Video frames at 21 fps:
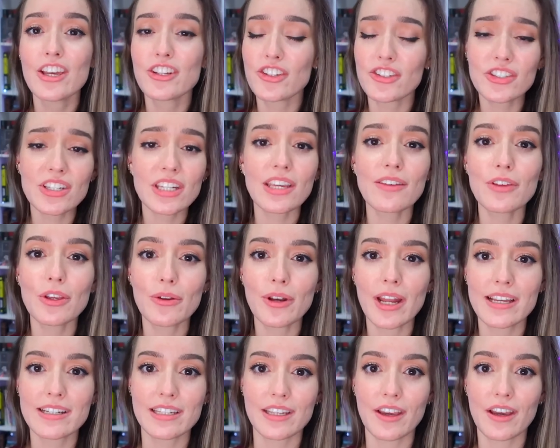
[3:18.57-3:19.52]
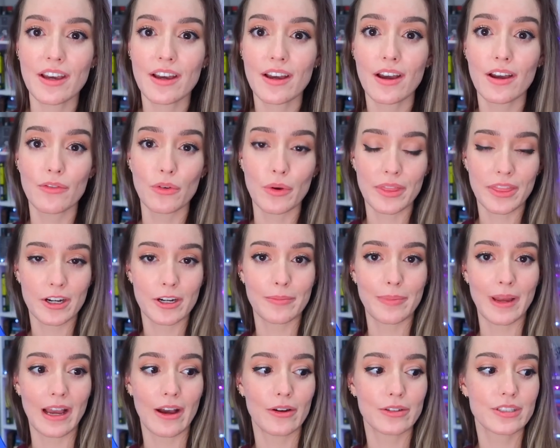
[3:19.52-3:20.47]
Just to give you an idea of what they're
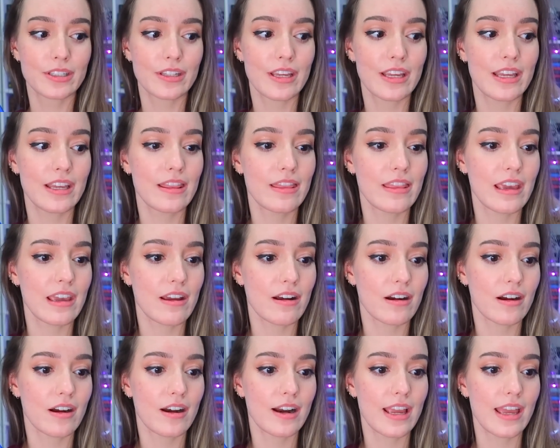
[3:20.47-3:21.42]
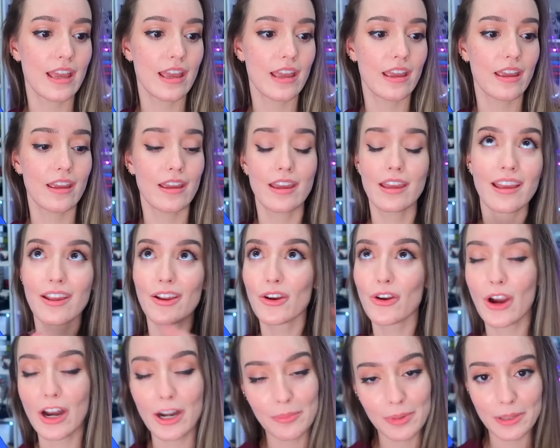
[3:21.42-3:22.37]
about, they are a
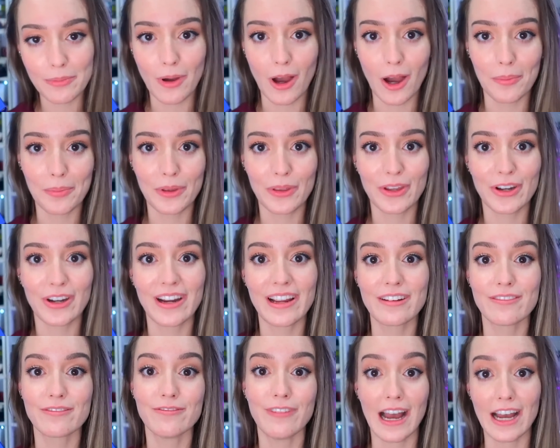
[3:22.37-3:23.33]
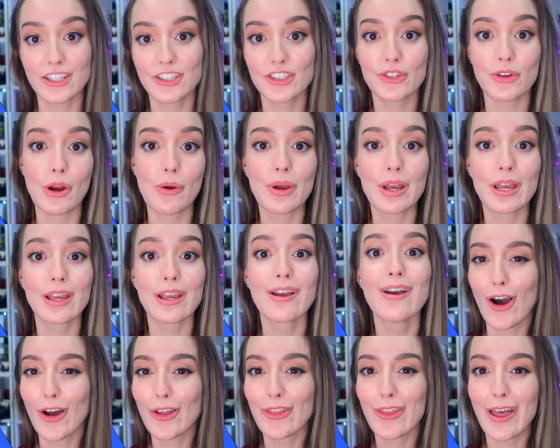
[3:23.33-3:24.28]
incredibly popular and fast-growing
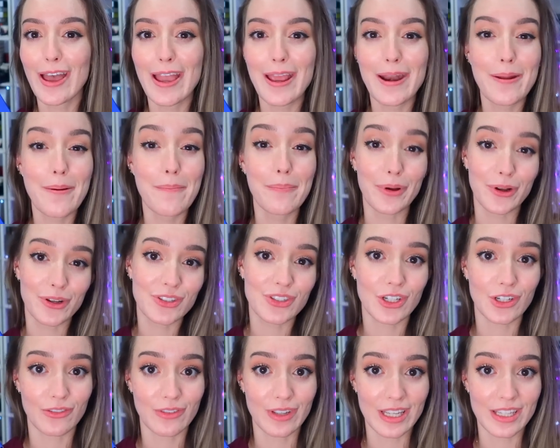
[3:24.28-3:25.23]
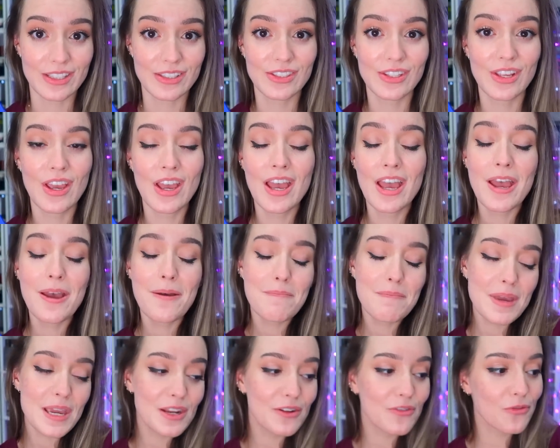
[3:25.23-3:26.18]
online book service
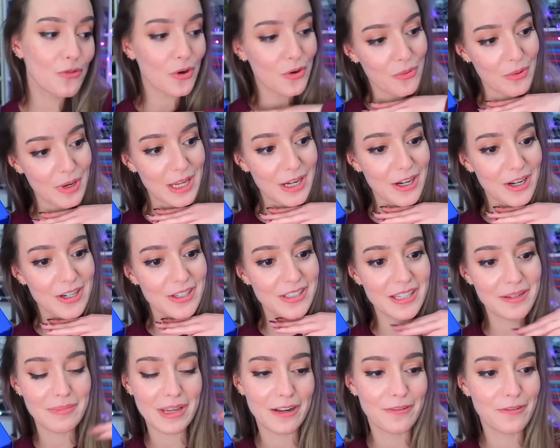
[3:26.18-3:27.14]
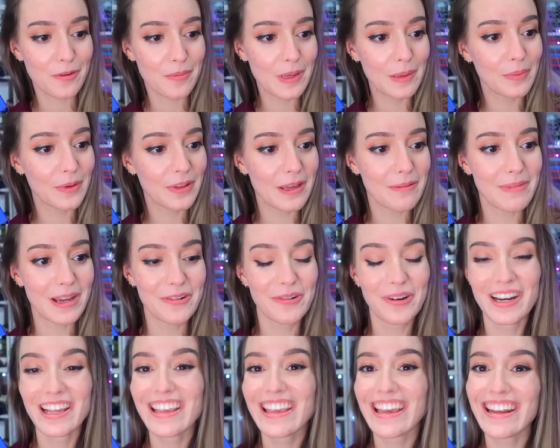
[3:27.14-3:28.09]
made for readers and made for people that might
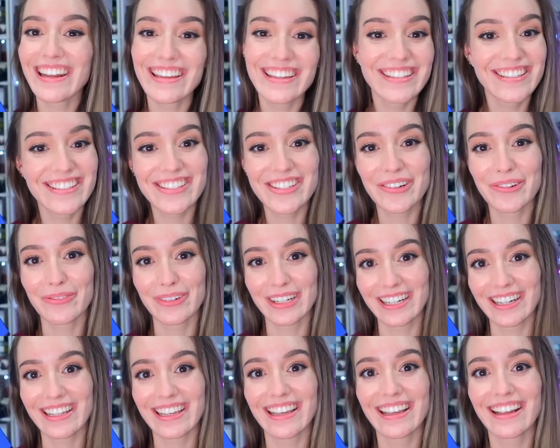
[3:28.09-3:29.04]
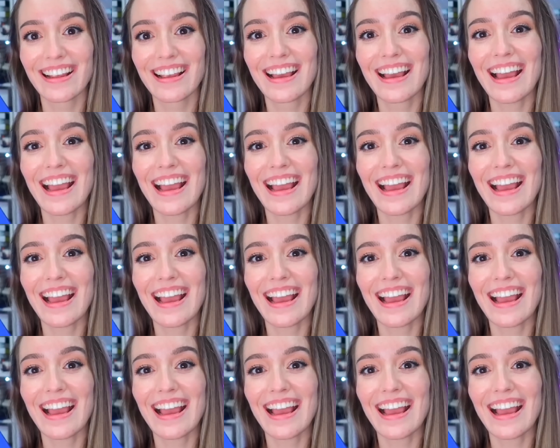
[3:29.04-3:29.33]
want to get into reading.